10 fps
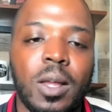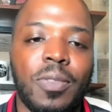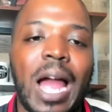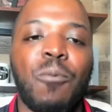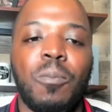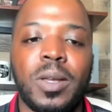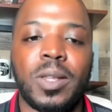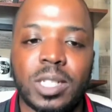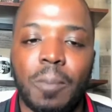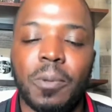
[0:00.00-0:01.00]
that will be
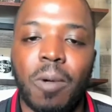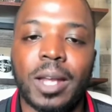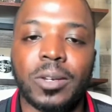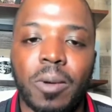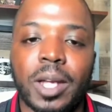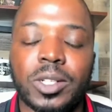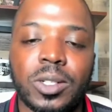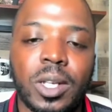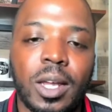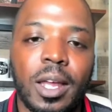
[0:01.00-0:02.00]
the step in the right
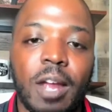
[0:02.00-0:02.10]
direction.